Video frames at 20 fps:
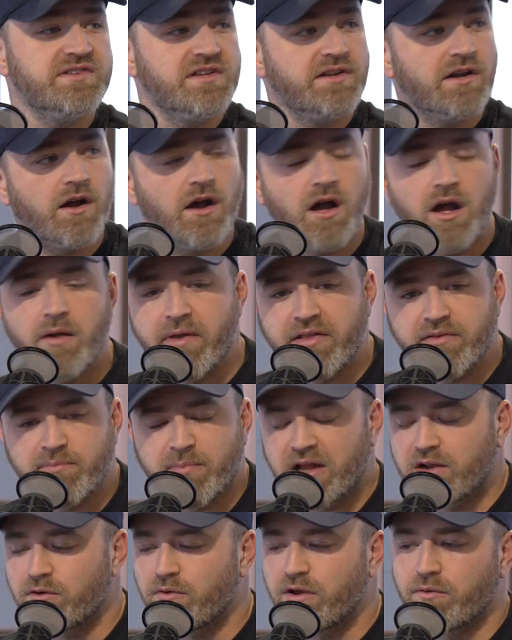in the comments,
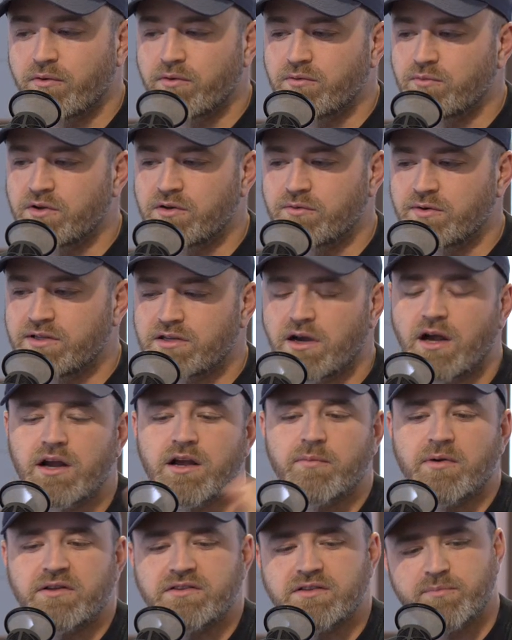by the way, when, when we talk
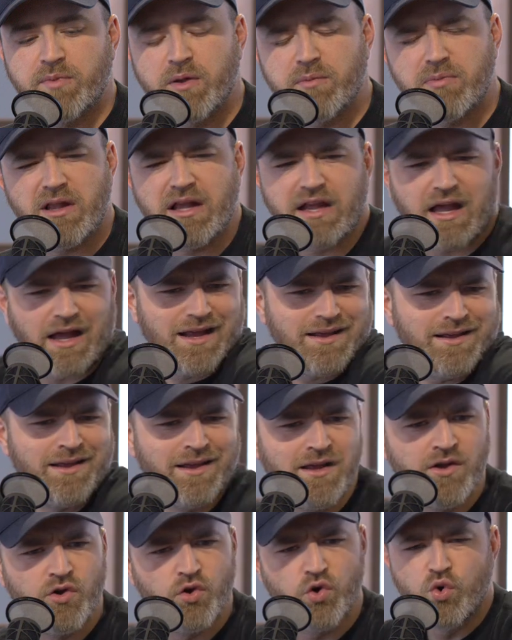about this. People are like, I,
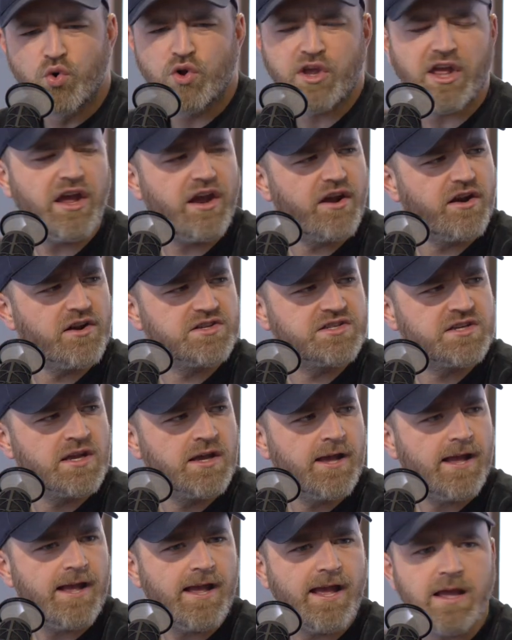who cares?
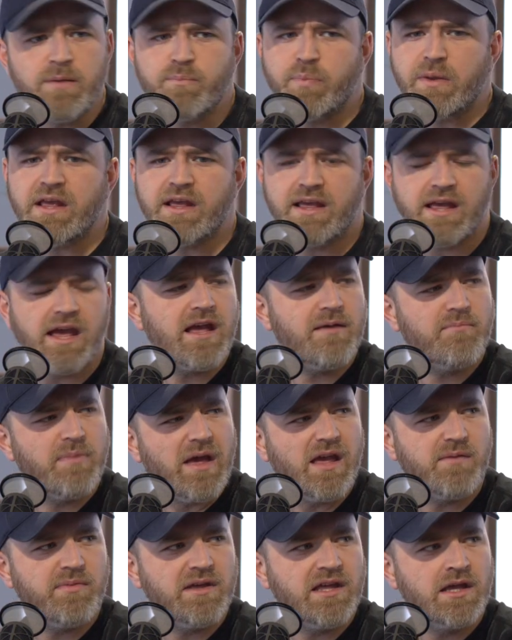A P K,
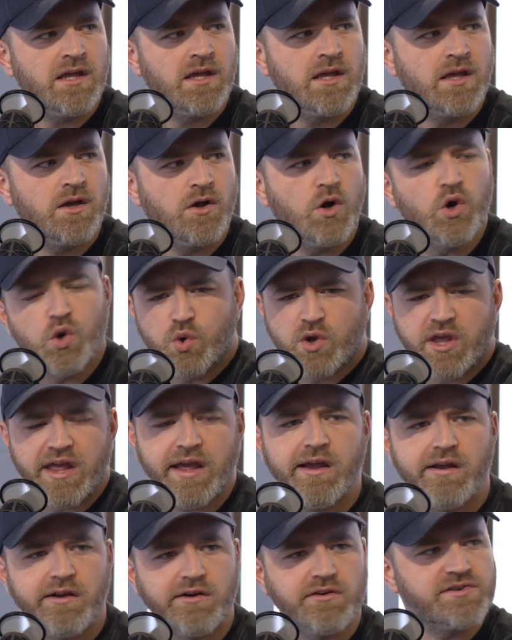baby. Who
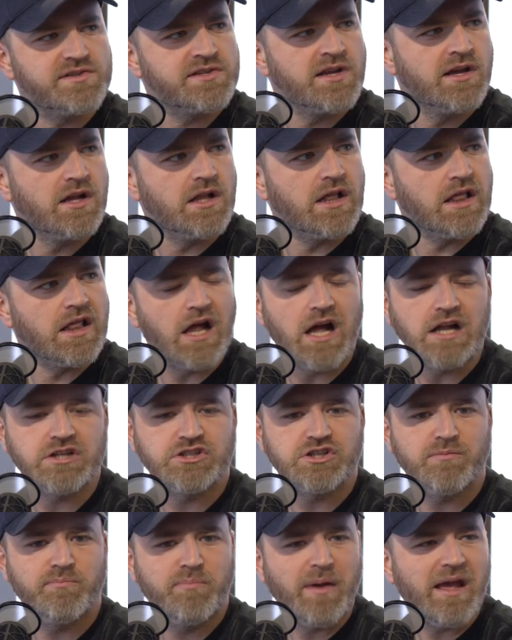cares?
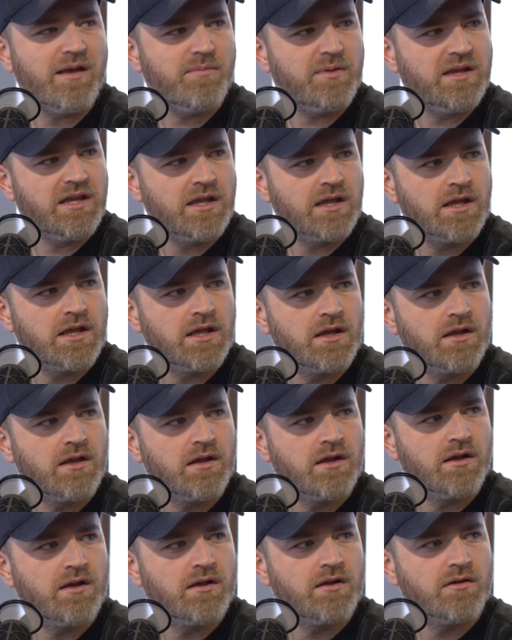Launcher, baby.
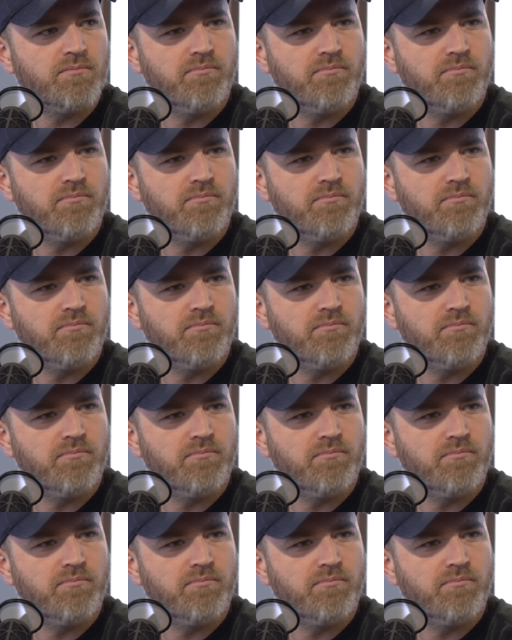Yeah.